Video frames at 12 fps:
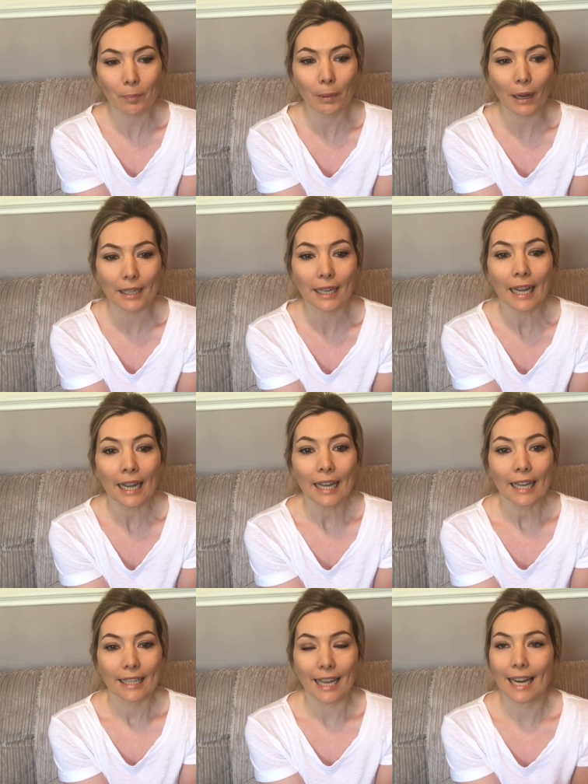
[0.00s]
But
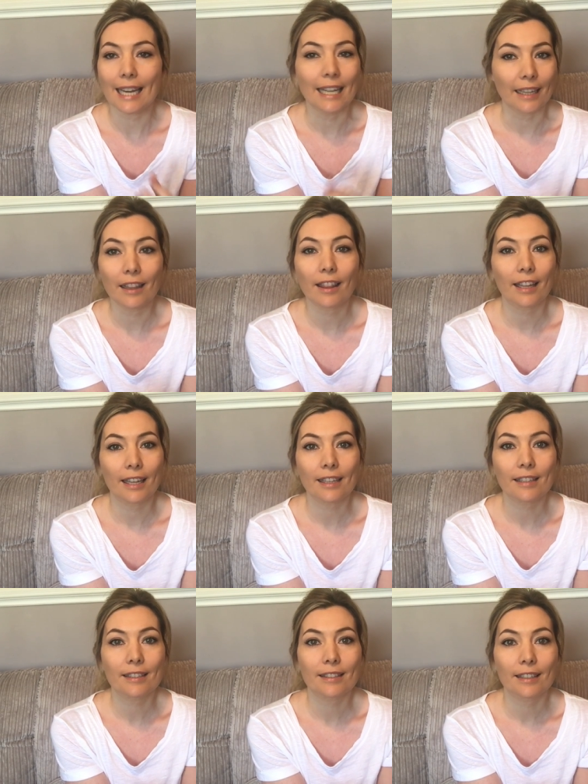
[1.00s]
yet little
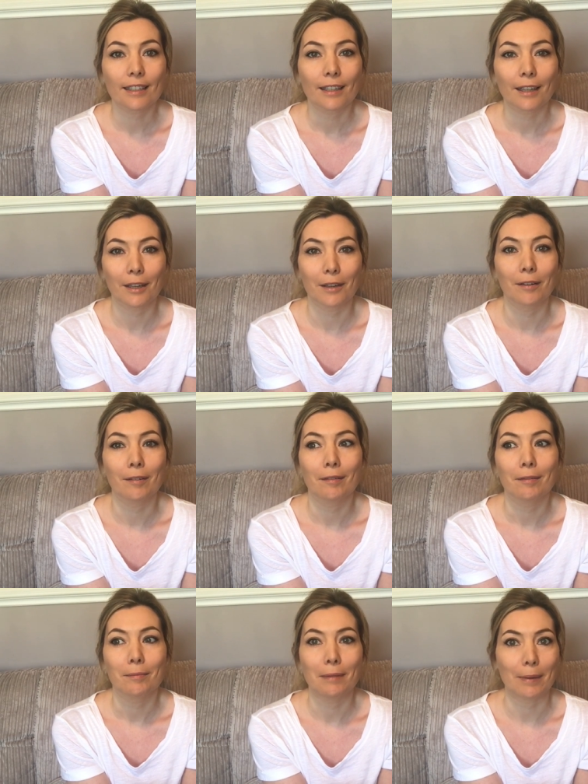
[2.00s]
things can
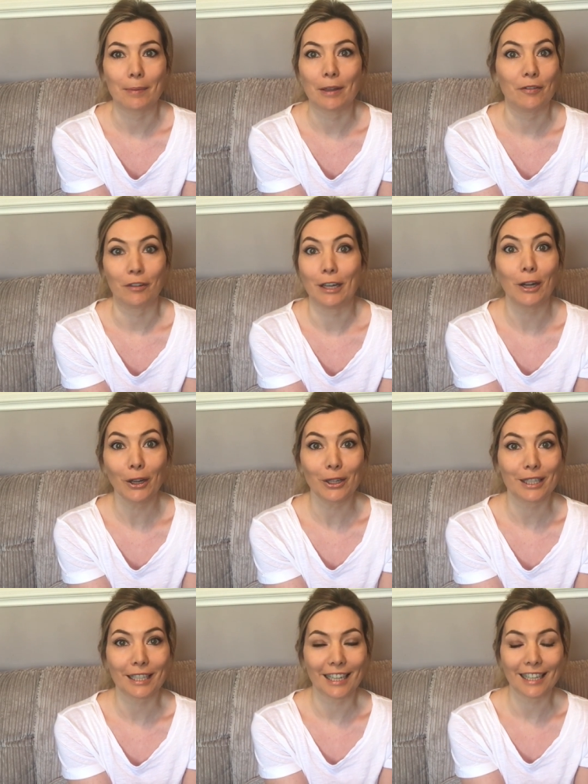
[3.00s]
make me freak
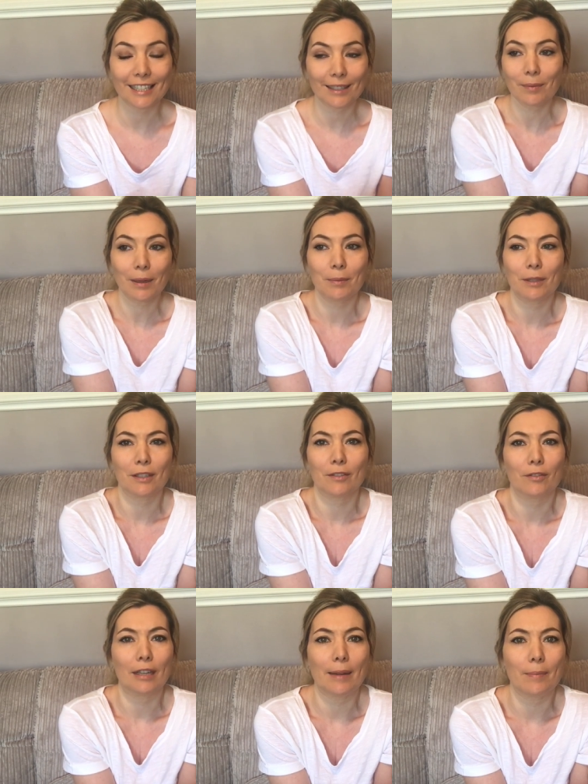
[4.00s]
out. And it sometimes
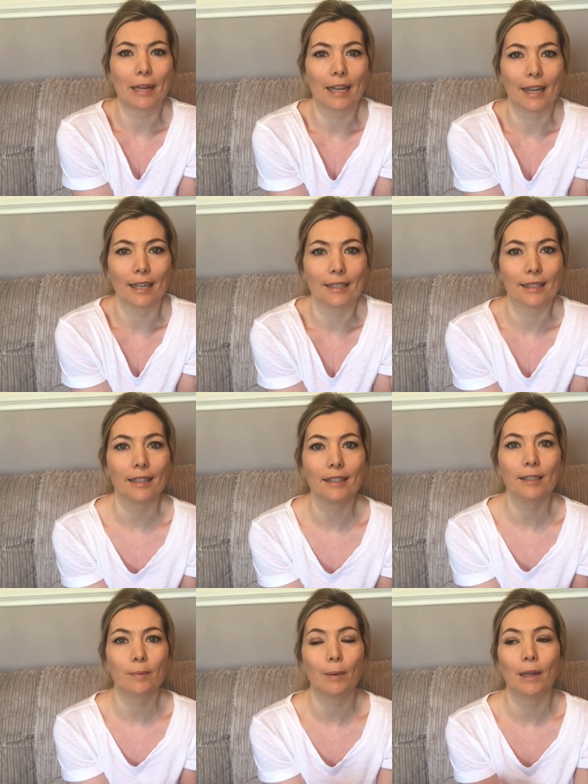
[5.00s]
doesn't really make any
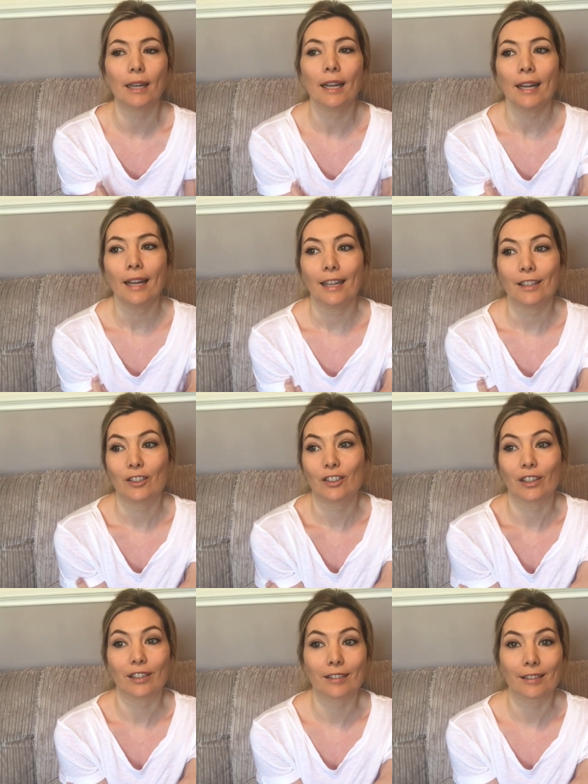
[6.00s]
sense, but it's
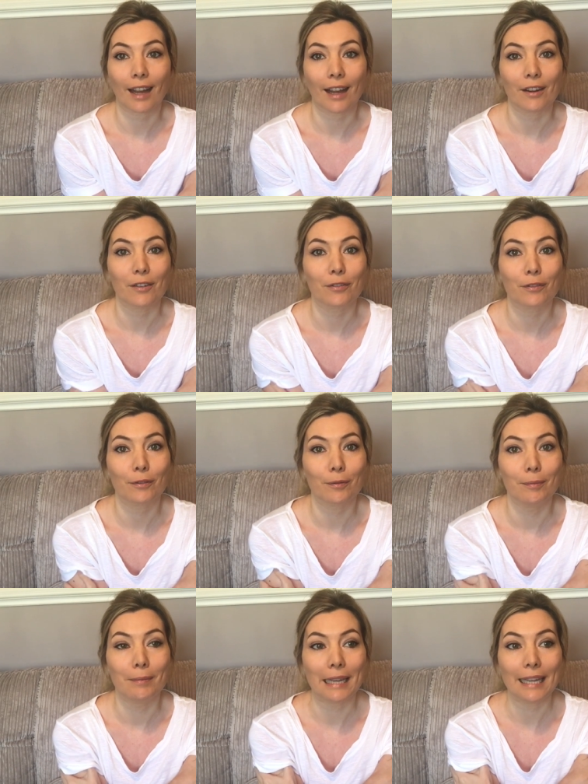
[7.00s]
just kind of
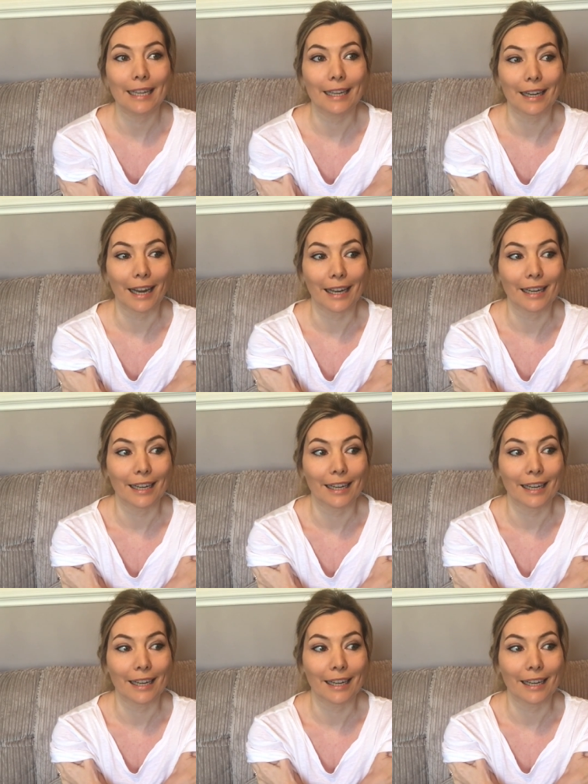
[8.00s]
me and